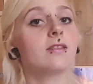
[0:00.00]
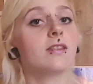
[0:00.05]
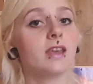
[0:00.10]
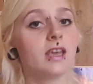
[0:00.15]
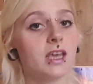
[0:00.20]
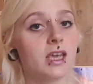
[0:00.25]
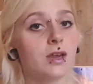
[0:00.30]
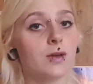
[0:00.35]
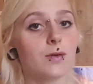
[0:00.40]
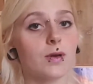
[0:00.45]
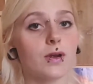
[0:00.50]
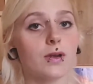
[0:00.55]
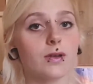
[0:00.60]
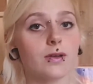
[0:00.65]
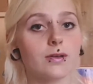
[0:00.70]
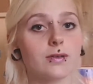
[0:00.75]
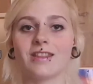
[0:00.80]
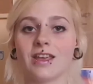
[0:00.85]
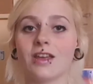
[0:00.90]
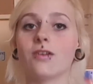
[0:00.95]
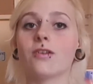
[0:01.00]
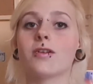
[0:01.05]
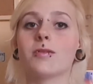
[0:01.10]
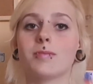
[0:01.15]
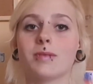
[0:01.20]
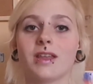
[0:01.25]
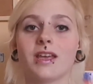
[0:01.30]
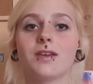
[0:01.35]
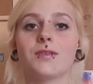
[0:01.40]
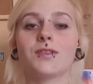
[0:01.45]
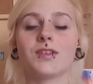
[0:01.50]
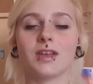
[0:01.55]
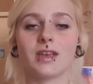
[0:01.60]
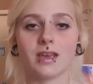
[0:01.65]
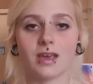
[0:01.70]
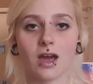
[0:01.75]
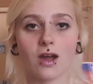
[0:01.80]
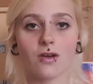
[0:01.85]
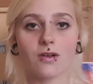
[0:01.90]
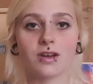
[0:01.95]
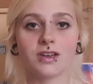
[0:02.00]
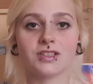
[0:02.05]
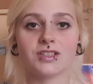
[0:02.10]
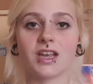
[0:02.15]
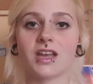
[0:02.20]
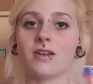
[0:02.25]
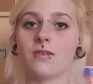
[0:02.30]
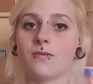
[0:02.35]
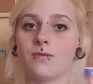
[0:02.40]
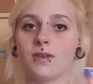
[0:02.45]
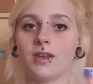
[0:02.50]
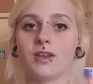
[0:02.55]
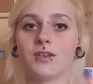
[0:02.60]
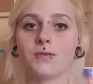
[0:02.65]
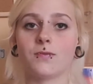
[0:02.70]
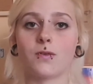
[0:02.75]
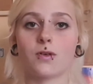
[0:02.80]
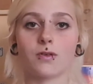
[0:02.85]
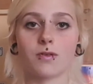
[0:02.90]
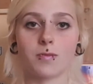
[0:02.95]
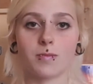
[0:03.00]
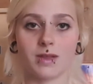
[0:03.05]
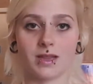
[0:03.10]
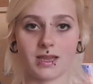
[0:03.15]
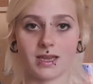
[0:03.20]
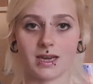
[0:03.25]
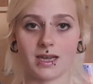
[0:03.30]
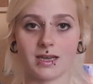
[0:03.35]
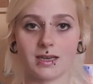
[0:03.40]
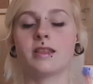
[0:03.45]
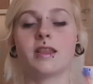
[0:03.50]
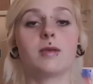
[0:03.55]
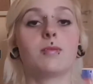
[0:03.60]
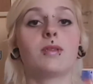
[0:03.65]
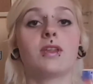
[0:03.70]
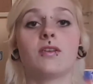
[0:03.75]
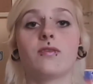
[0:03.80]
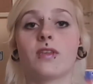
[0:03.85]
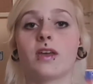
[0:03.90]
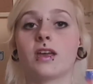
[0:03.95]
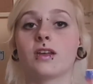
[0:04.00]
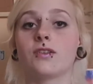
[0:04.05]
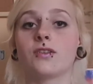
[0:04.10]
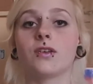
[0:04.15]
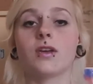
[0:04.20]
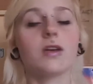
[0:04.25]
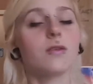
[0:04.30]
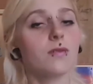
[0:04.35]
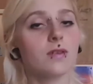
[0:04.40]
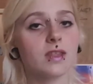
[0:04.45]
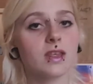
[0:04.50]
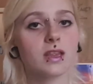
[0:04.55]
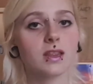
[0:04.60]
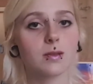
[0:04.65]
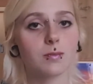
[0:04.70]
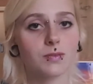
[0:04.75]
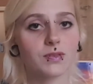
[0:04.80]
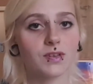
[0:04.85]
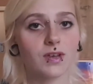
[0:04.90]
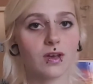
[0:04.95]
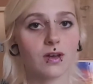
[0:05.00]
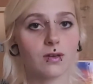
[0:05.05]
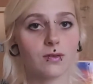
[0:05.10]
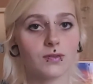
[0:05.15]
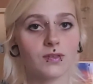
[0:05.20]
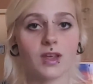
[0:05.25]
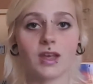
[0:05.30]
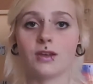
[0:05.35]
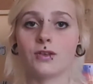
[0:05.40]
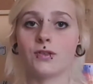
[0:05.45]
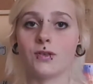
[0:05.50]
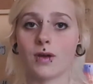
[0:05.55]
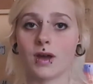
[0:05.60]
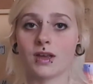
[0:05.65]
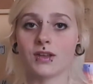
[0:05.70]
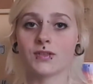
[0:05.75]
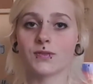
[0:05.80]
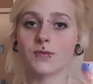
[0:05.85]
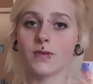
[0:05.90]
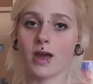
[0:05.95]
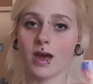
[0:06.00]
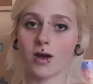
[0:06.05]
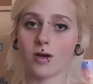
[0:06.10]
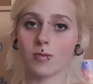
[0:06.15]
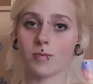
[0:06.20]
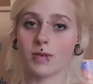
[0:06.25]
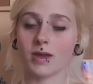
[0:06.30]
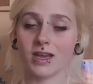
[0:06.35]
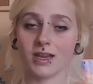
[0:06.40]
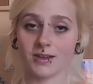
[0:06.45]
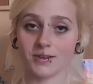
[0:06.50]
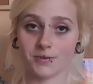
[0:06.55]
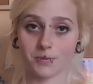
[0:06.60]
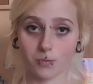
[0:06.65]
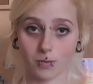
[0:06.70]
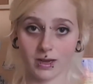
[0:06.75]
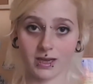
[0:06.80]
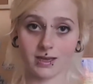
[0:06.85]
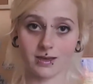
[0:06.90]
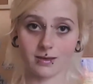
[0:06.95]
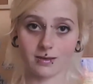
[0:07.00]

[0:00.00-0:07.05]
The hero. The hero believes in courage and fears vulnerability. They believe they can do everything themselves and to ask for help is weak.